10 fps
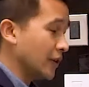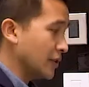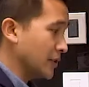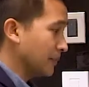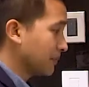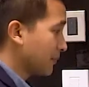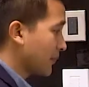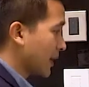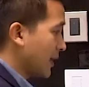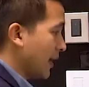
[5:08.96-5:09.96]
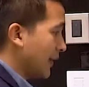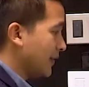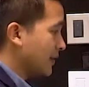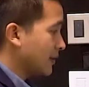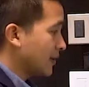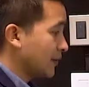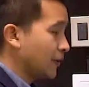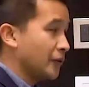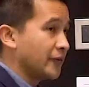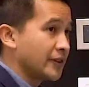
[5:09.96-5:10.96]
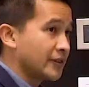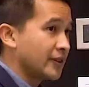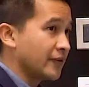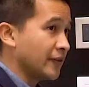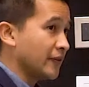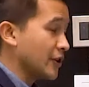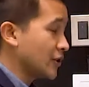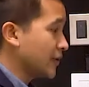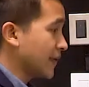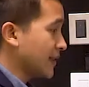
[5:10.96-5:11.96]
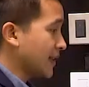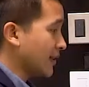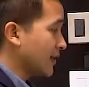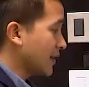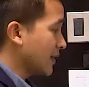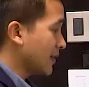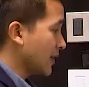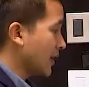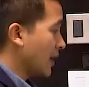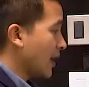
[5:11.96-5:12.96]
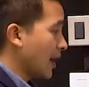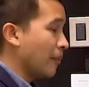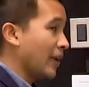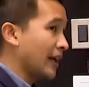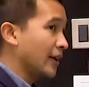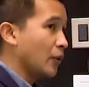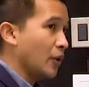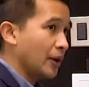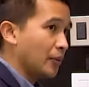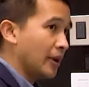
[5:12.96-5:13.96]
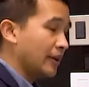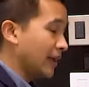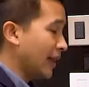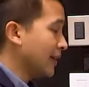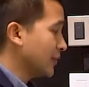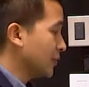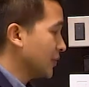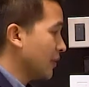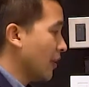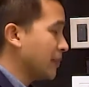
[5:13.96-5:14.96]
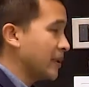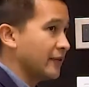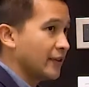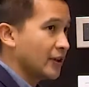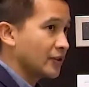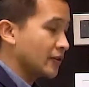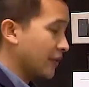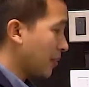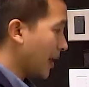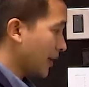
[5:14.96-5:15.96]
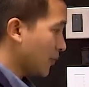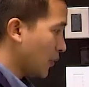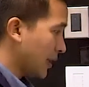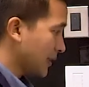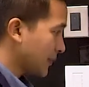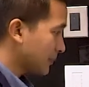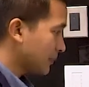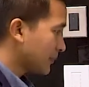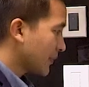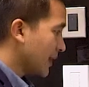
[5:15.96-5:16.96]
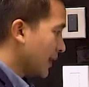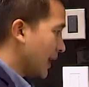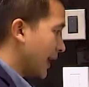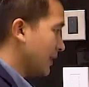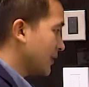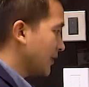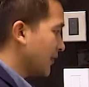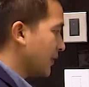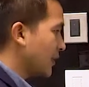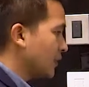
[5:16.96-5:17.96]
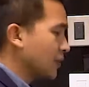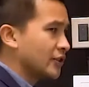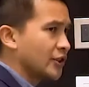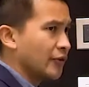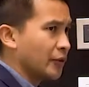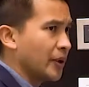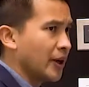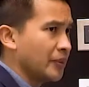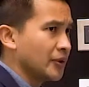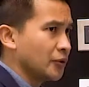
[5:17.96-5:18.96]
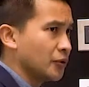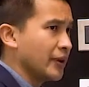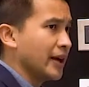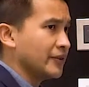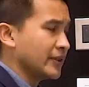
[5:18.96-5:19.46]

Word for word: version. And this, there's four different versions of this sensor. There's a, a black and a white one, and there's also I P versions of the black and white. And this is a very good general purpose all-round